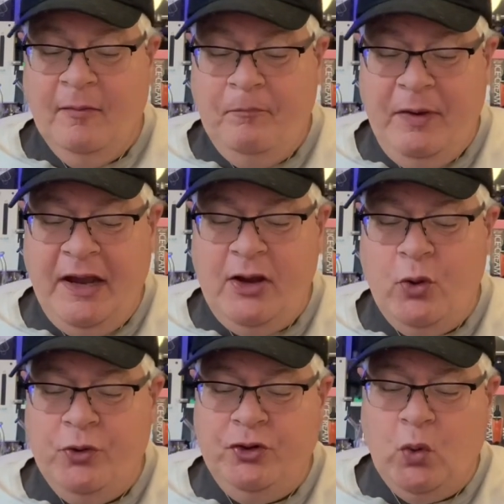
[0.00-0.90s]
Be
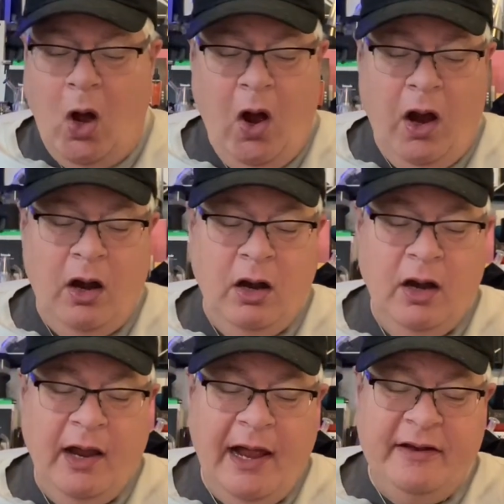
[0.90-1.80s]
who you are
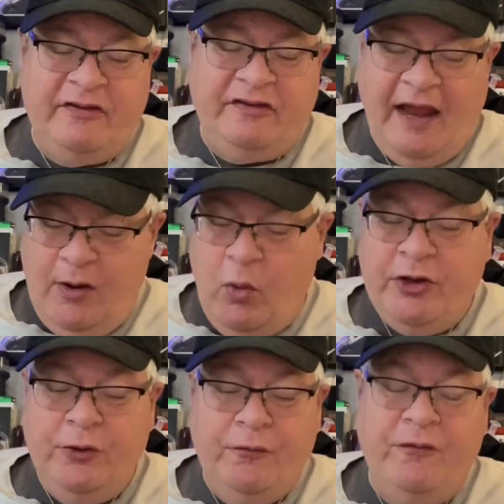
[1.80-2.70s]
and say
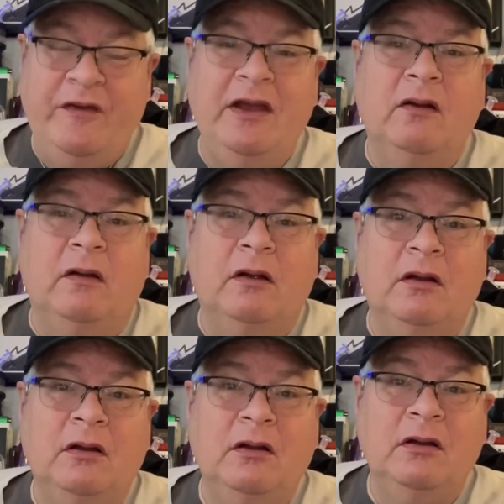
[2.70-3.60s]
what you feel.
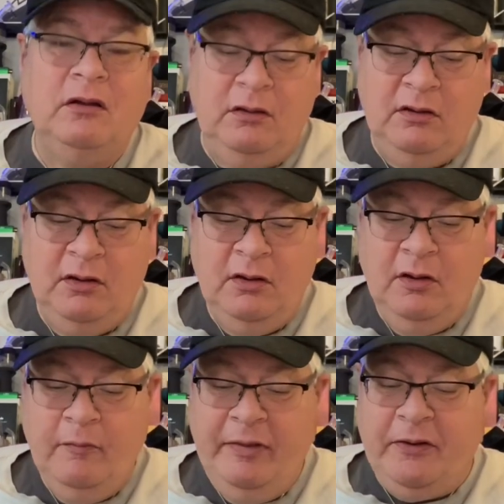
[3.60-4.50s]

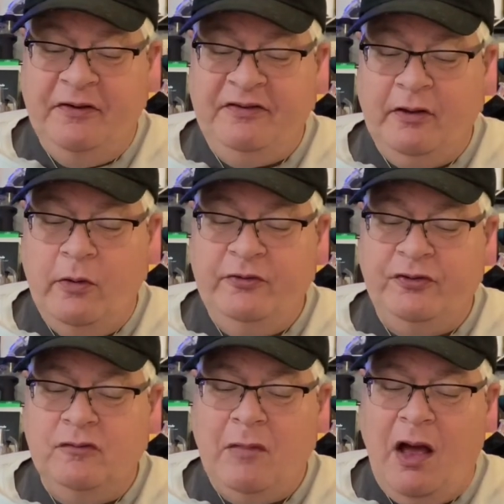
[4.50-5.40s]
Because those
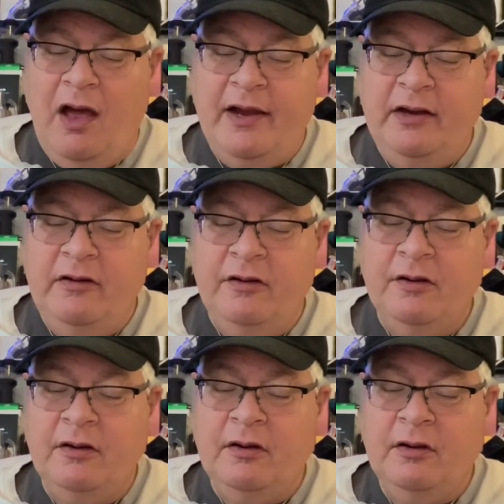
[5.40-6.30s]
who mind
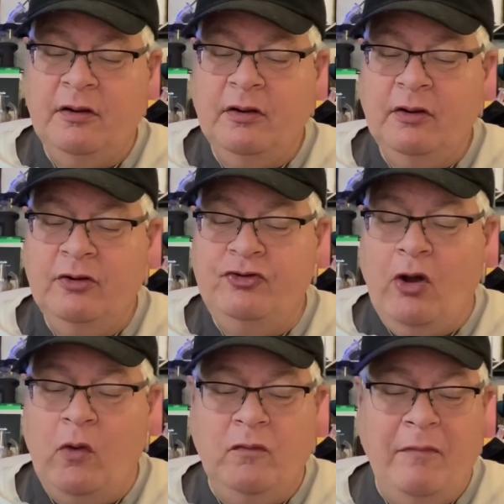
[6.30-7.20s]

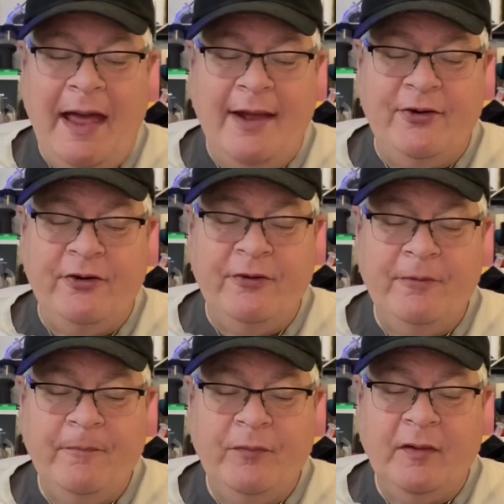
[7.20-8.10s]
don't matter.
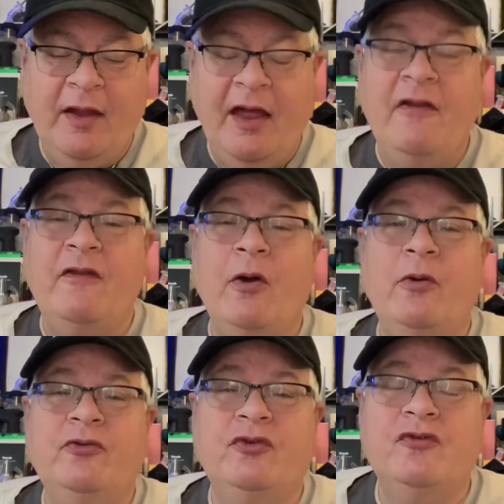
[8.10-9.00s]
And
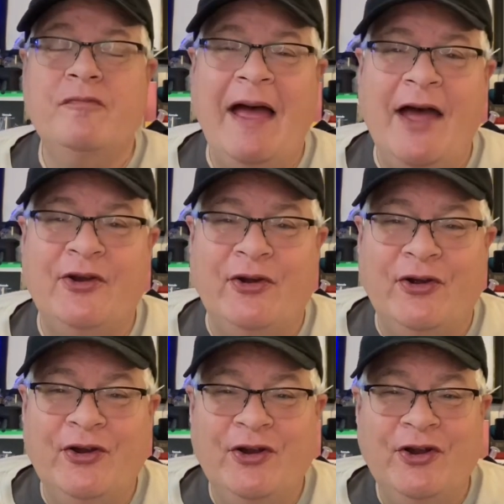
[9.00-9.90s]
those who
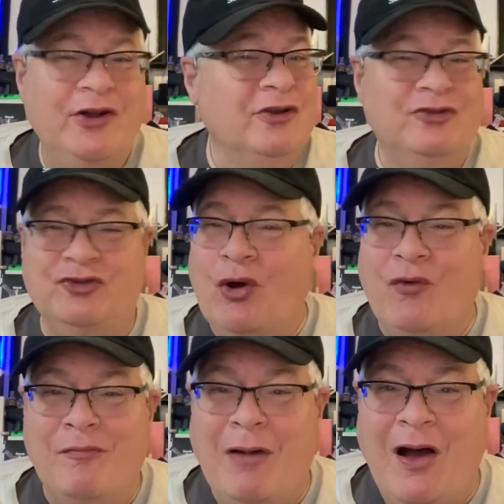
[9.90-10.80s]
matter
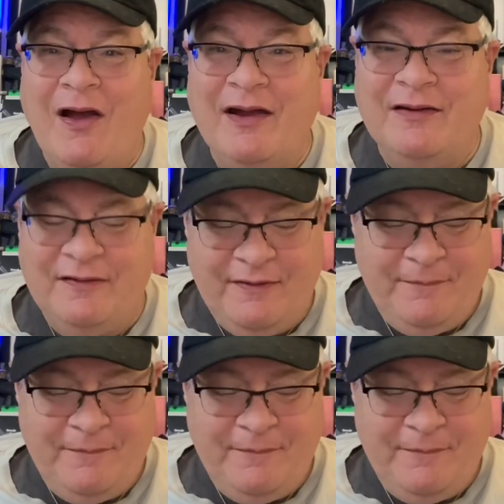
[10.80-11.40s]
don't mind.